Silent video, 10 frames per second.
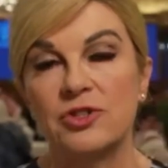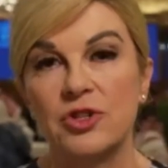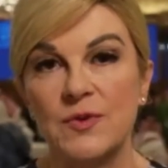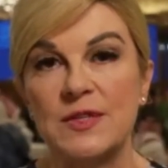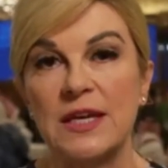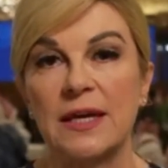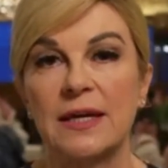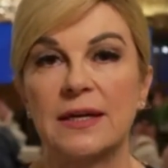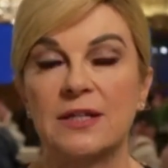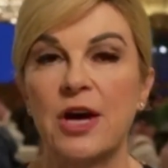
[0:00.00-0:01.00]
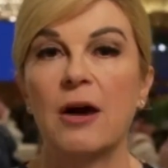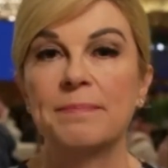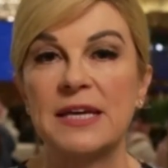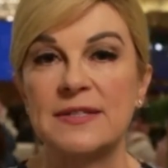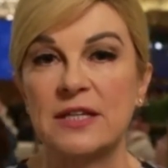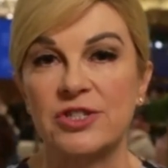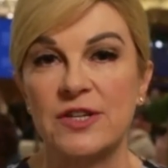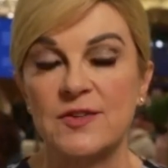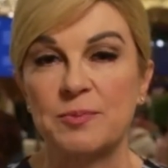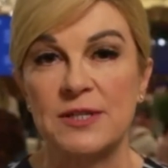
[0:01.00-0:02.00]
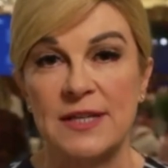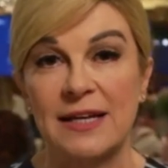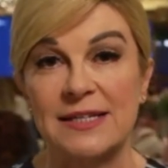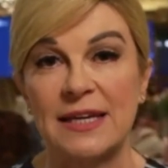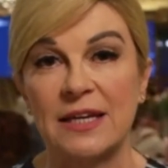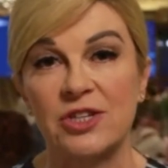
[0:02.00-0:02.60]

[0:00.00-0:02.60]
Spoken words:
choosing topics such as protecting